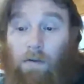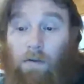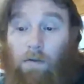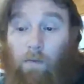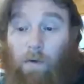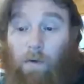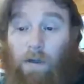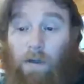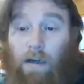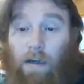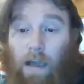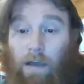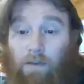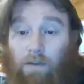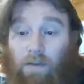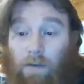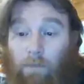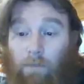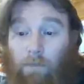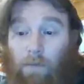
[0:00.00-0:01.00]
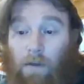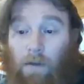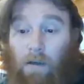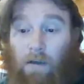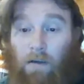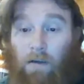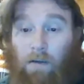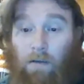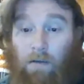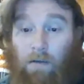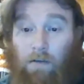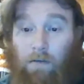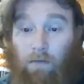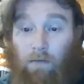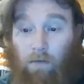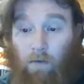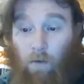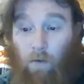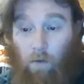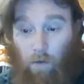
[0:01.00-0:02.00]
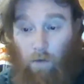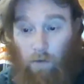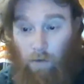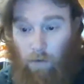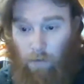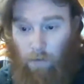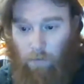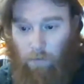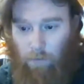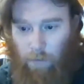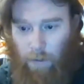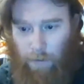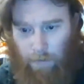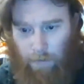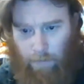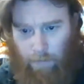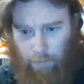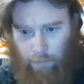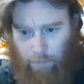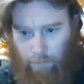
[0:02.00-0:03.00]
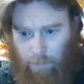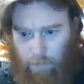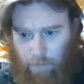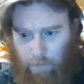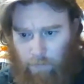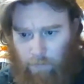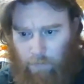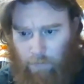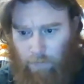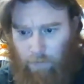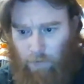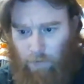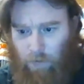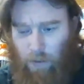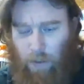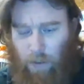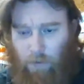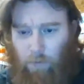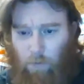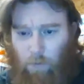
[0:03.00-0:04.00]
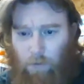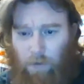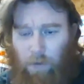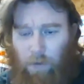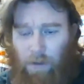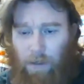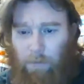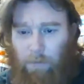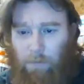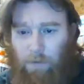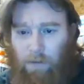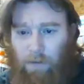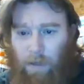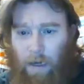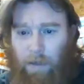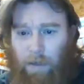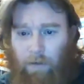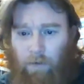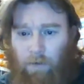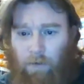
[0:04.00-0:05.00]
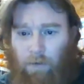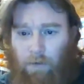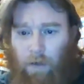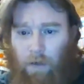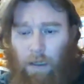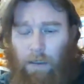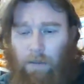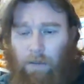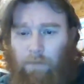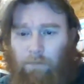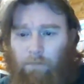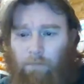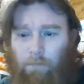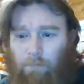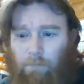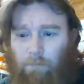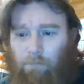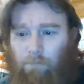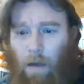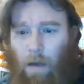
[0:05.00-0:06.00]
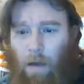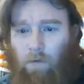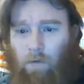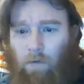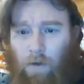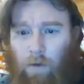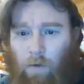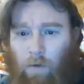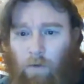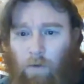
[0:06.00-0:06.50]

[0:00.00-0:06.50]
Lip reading: We need to have some cool, like, sexual themed title, like Mountain Dew.